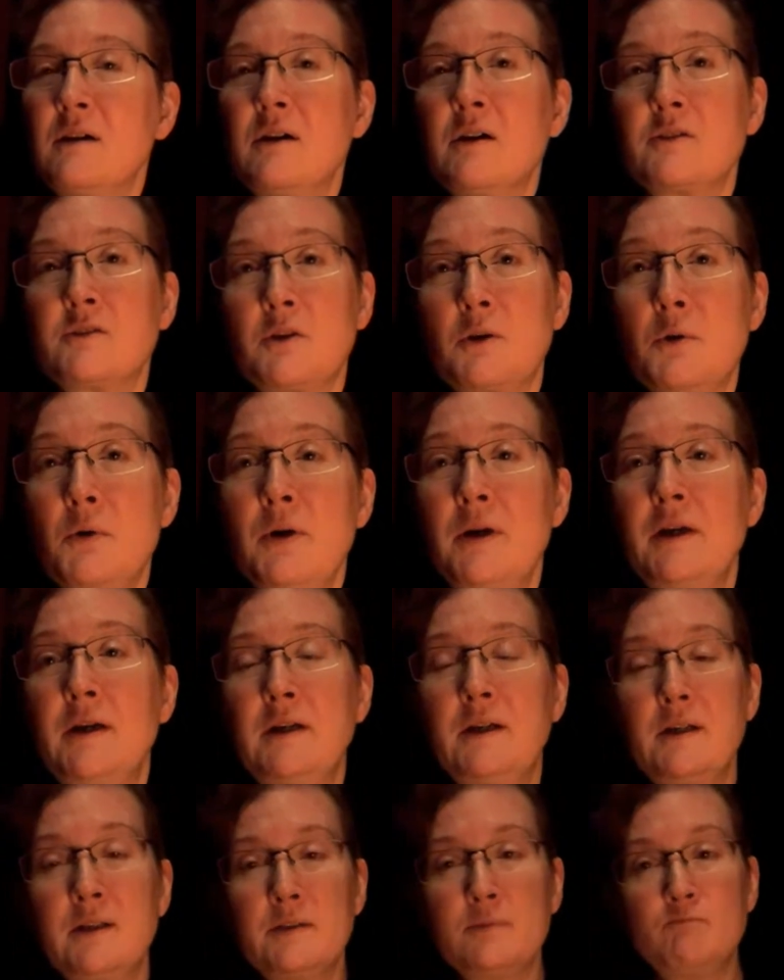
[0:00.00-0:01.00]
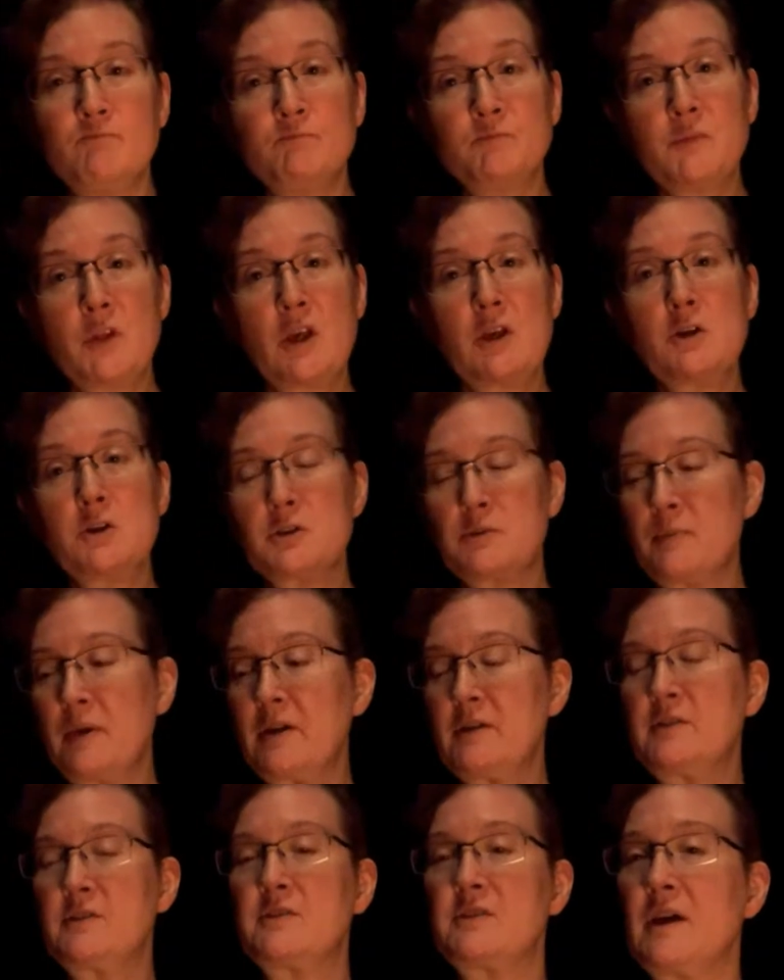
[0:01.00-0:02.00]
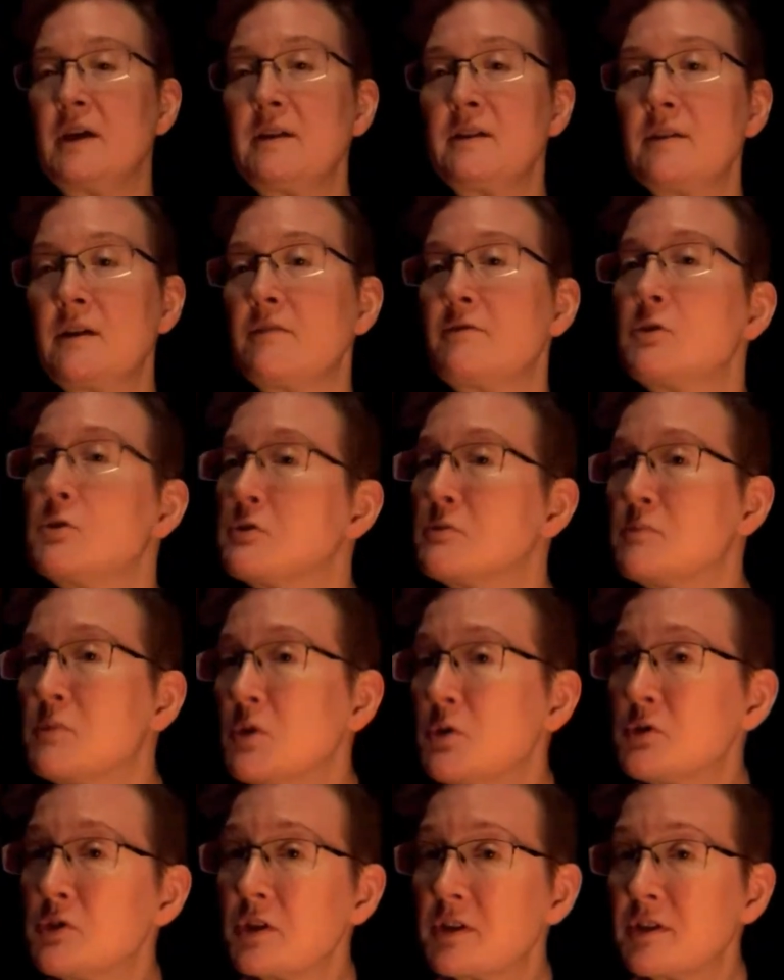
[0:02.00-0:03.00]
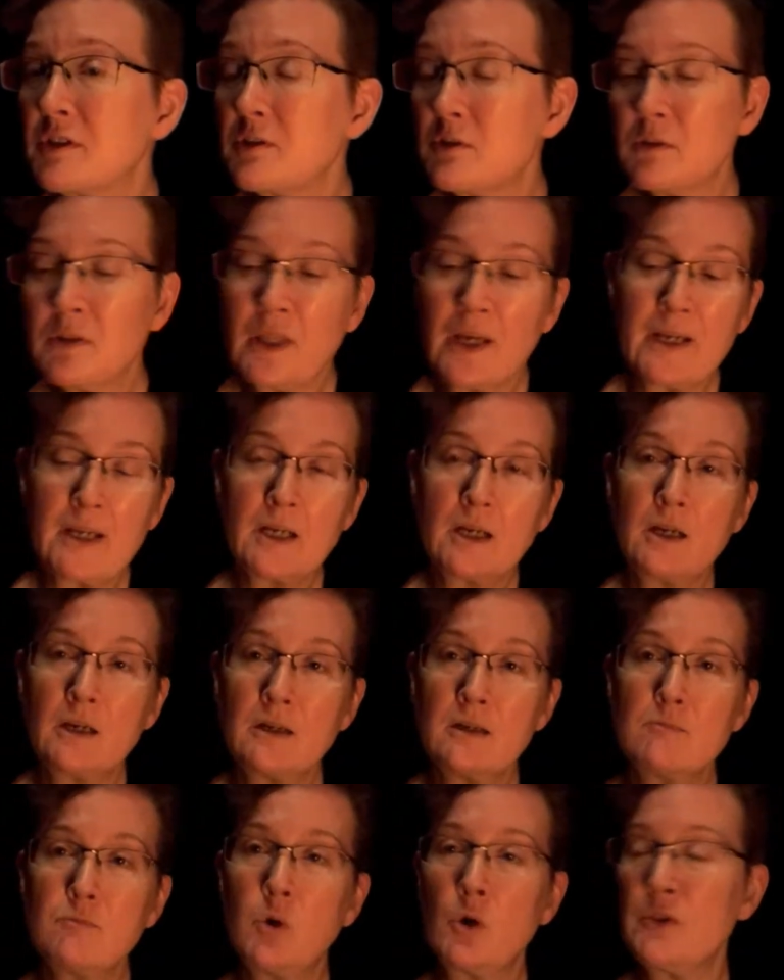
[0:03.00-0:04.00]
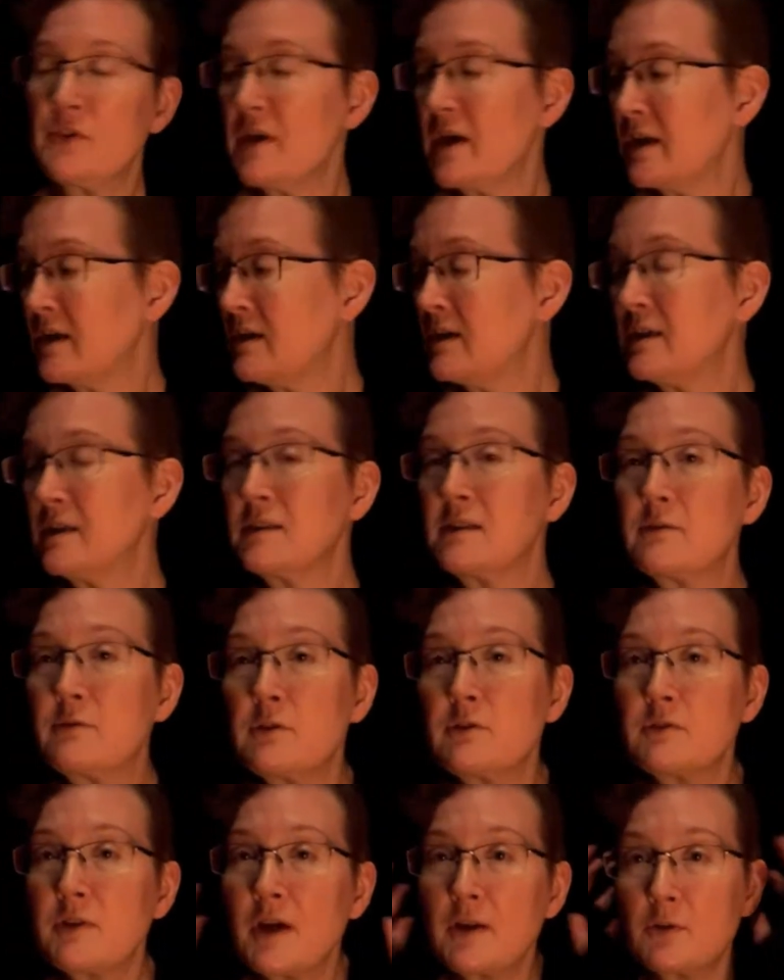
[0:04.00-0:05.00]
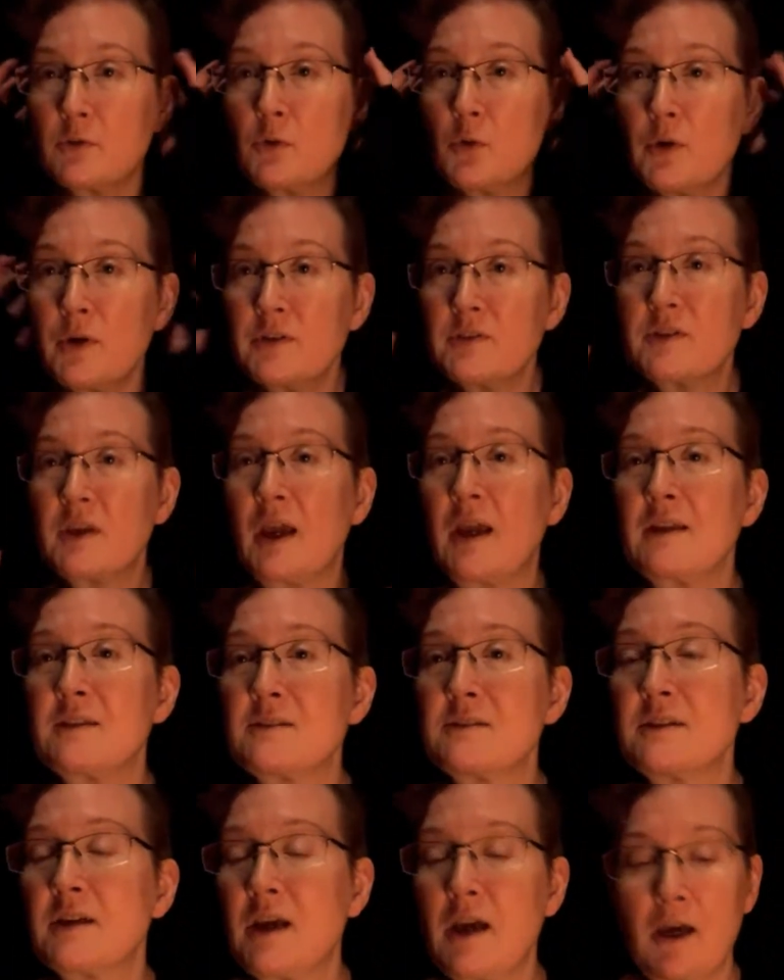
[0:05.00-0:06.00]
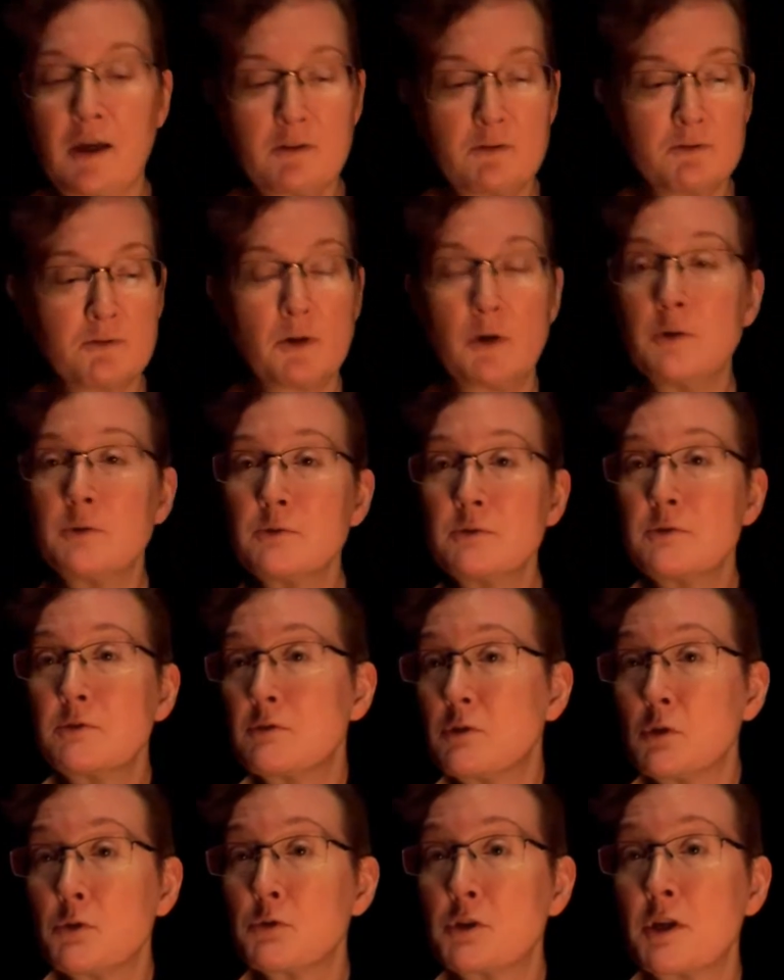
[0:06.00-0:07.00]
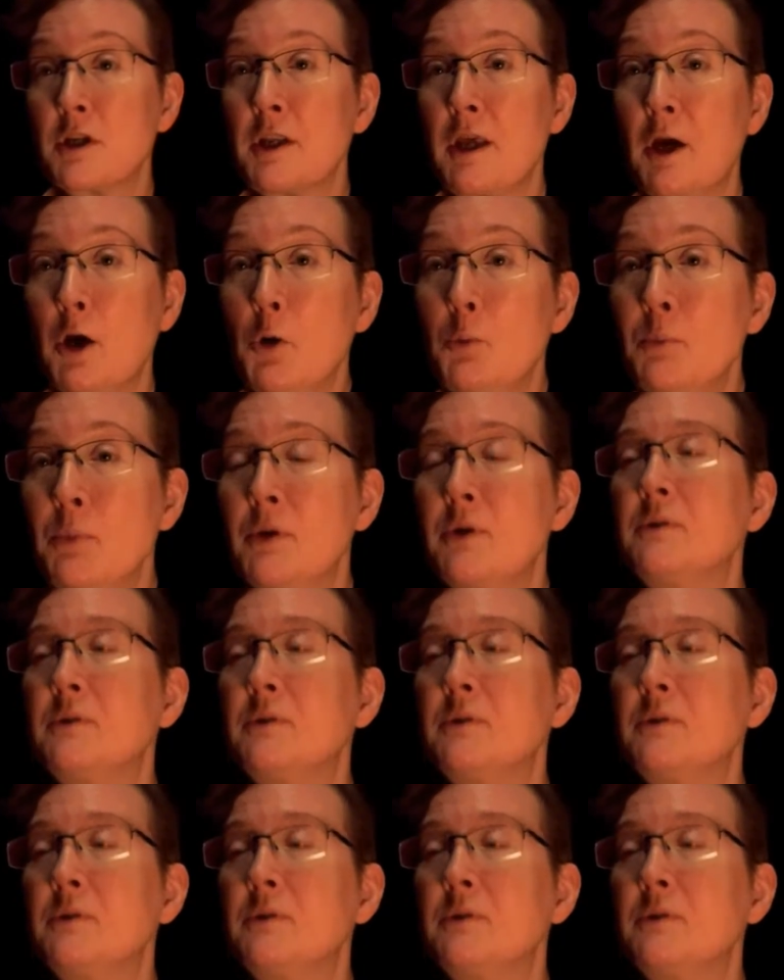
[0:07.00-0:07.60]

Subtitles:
So get your space set. If there's music that you like, put that on. If you've got noise canceling headphones, those can help.